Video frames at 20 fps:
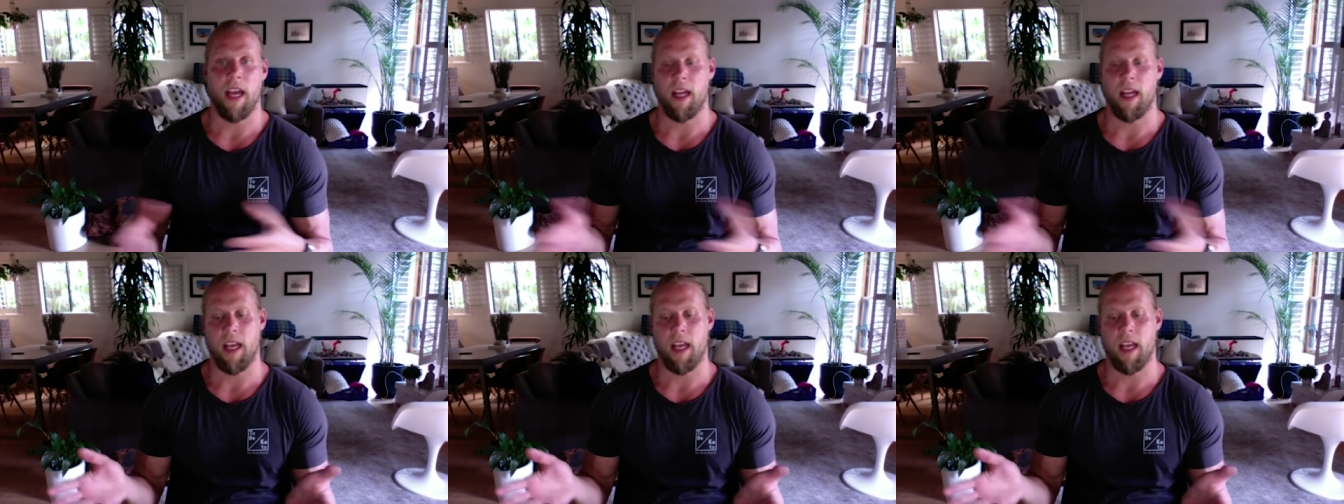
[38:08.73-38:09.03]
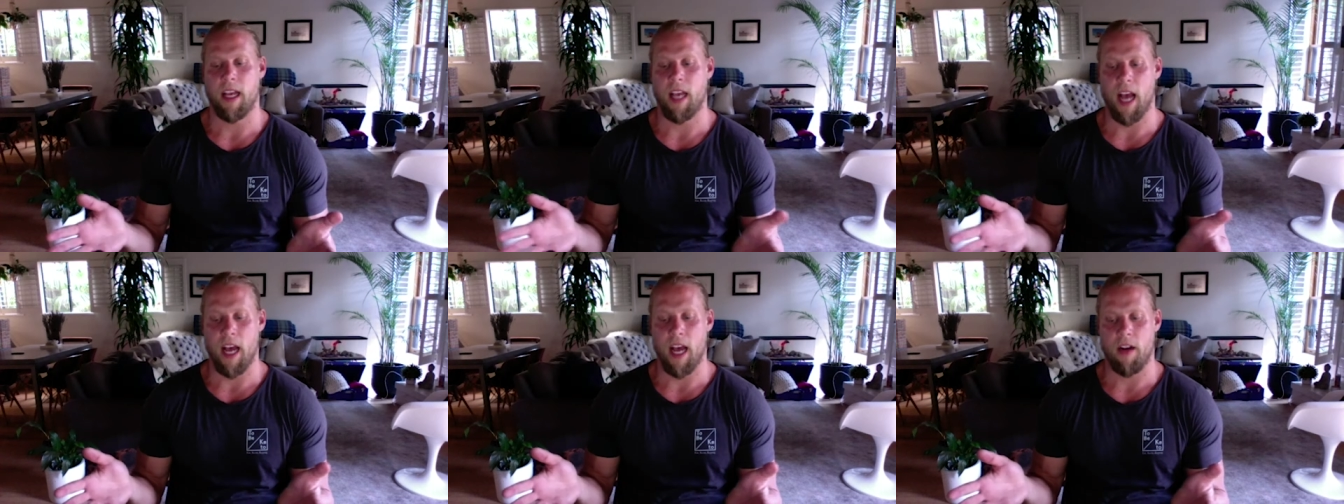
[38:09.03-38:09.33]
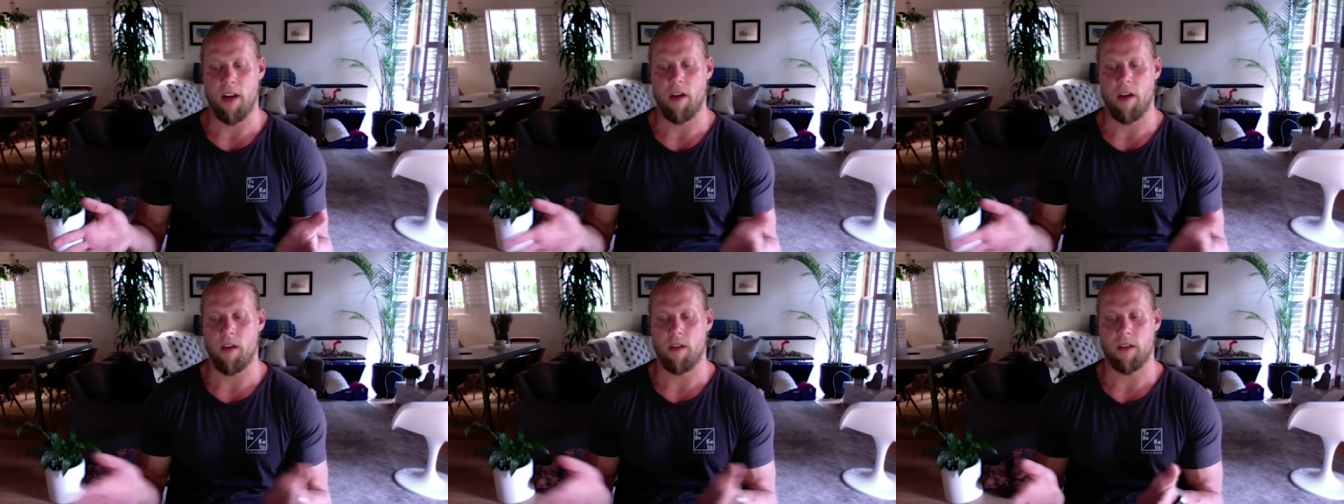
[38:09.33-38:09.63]
and like
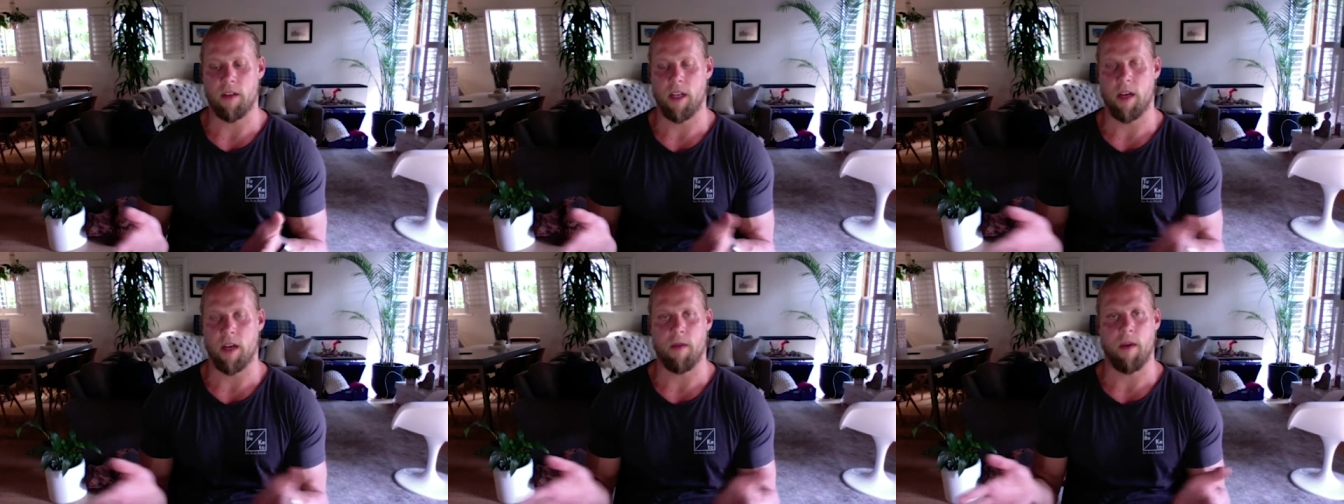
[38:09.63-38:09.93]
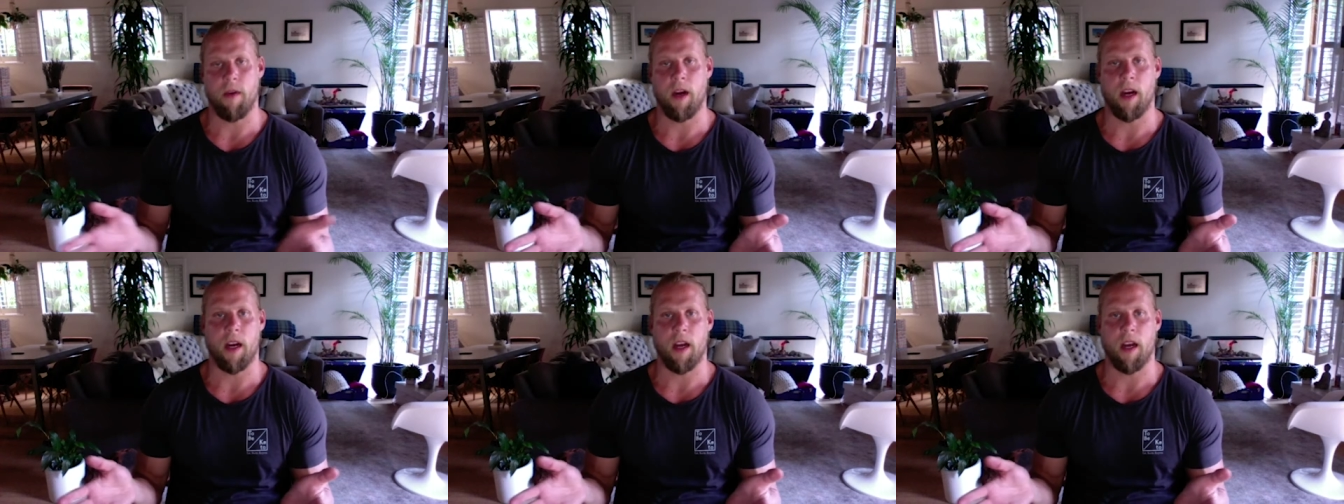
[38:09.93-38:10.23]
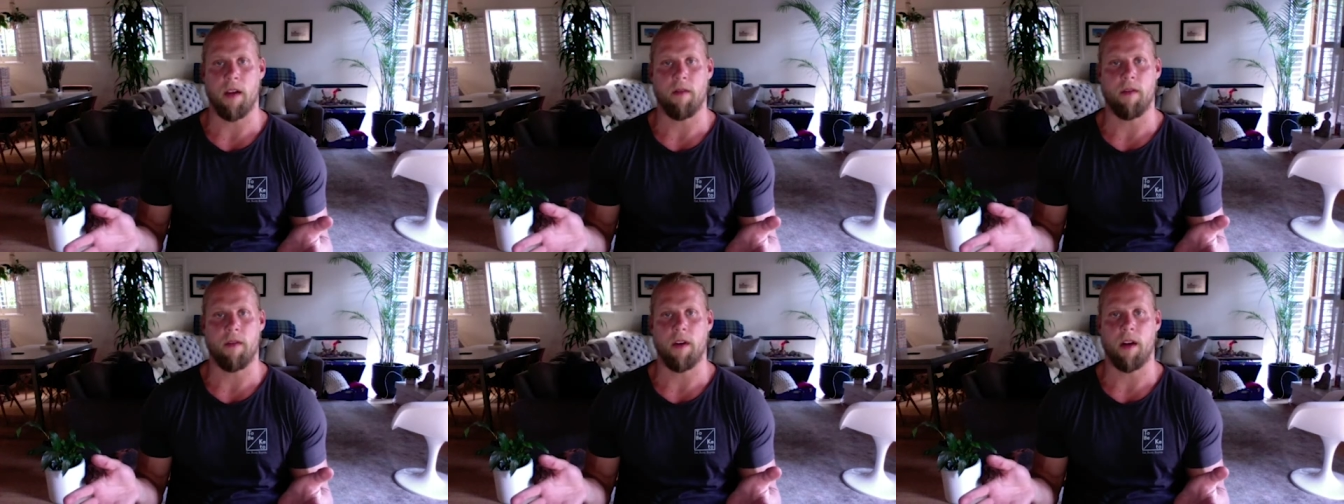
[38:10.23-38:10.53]
god knows like where it
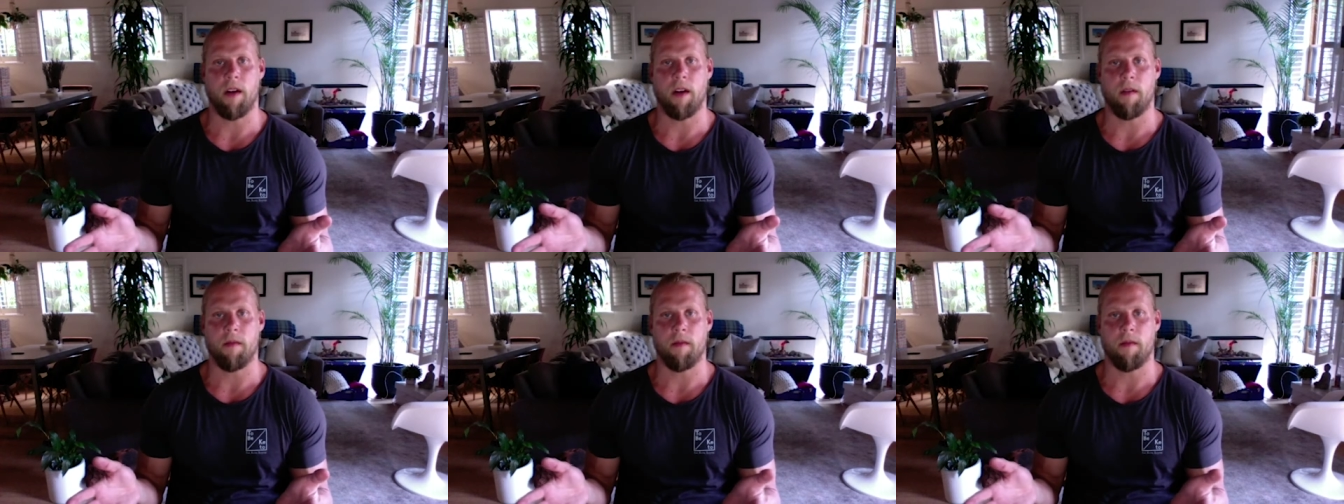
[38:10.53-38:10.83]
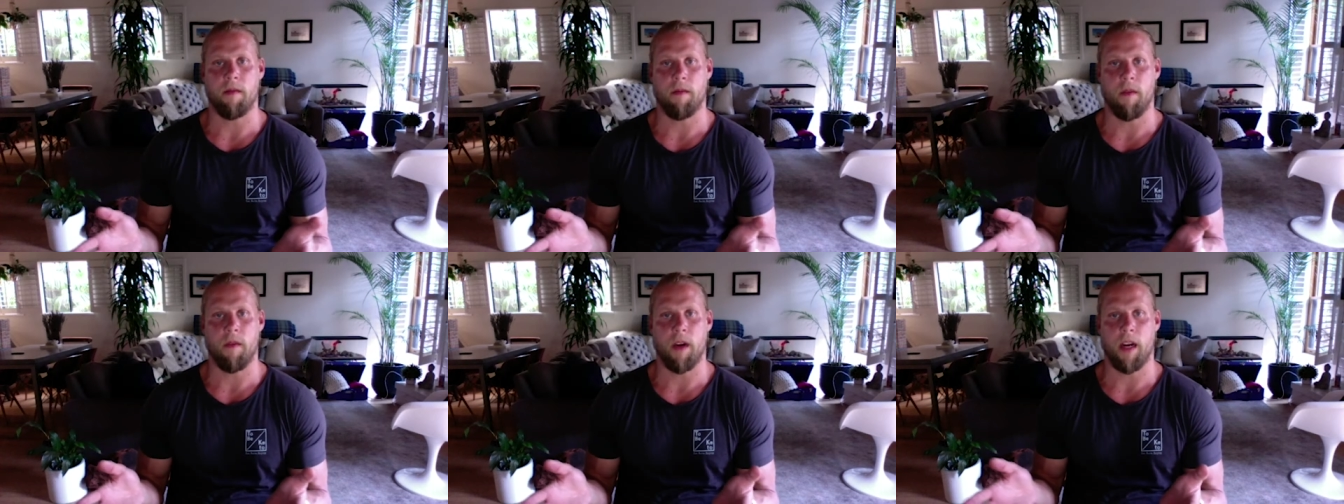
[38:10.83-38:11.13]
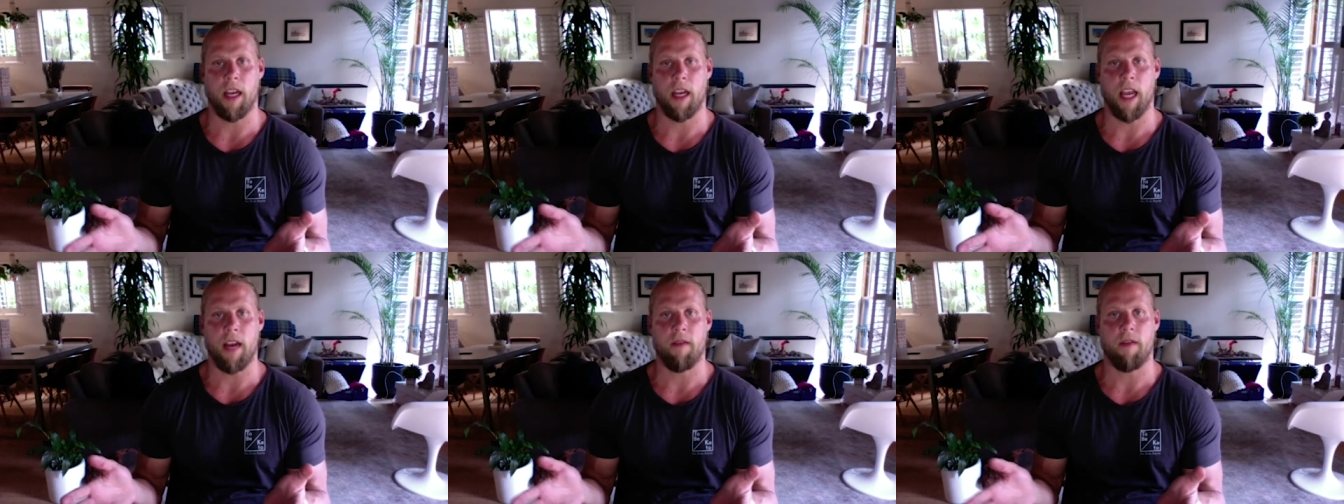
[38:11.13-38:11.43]
come from where
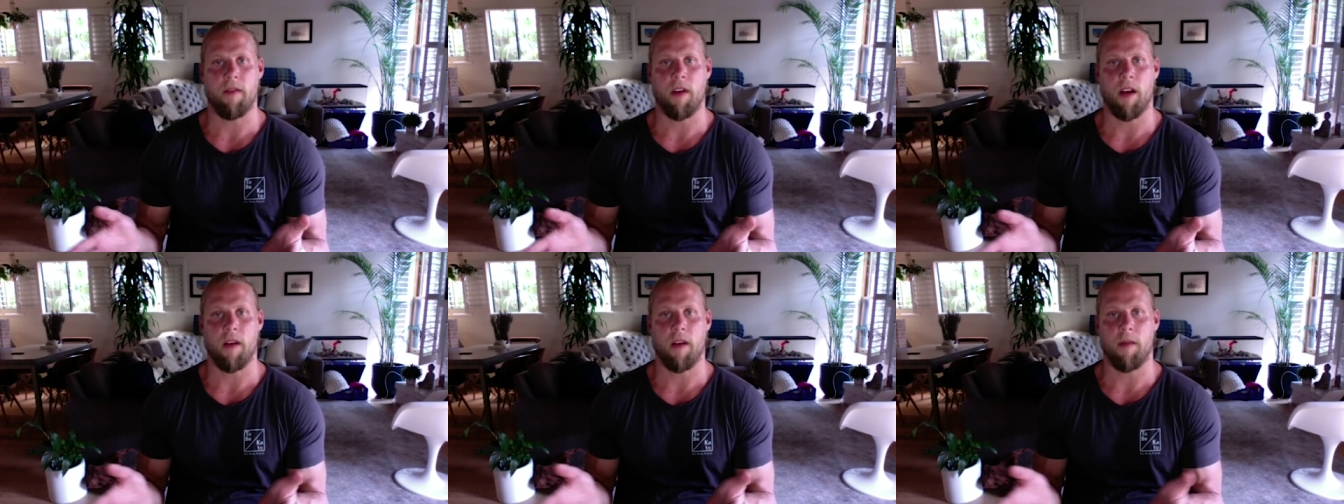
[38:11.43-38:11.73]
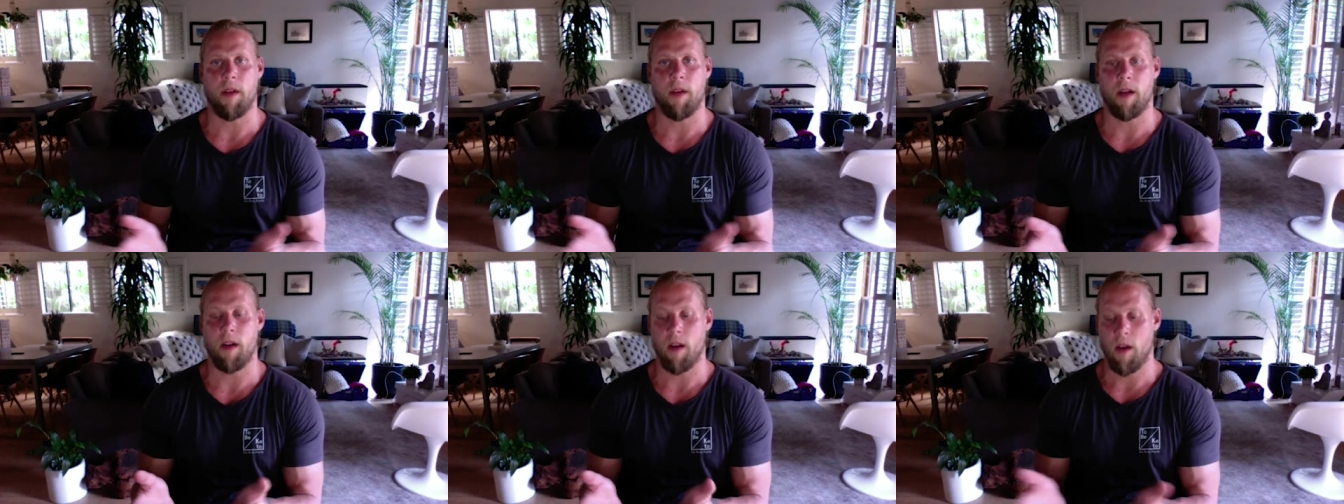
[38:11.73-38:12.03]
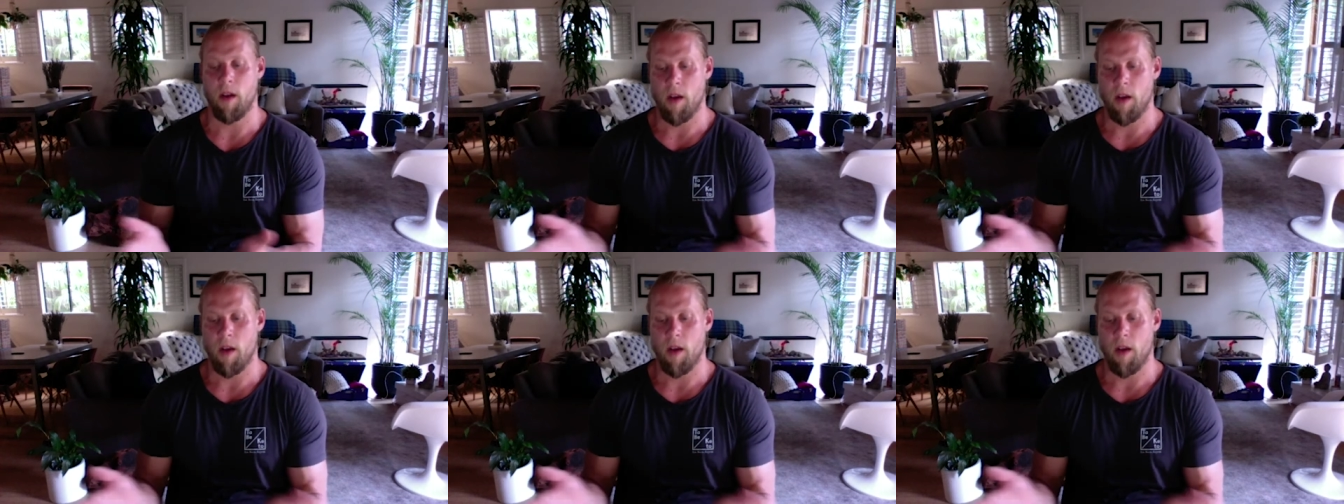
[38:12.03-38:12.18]
it came from and